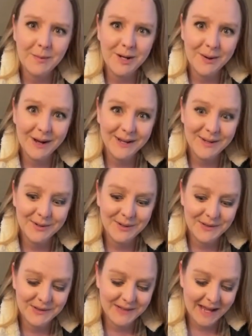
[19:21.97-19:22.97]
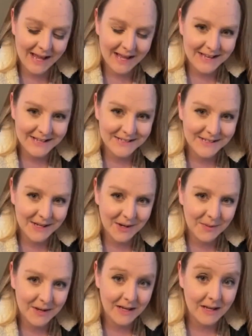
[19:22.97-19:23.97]
So let me know how your day is
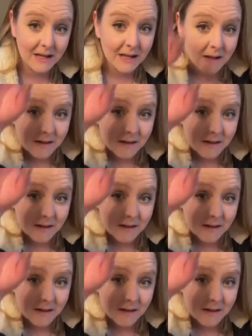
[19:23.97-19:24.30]
going.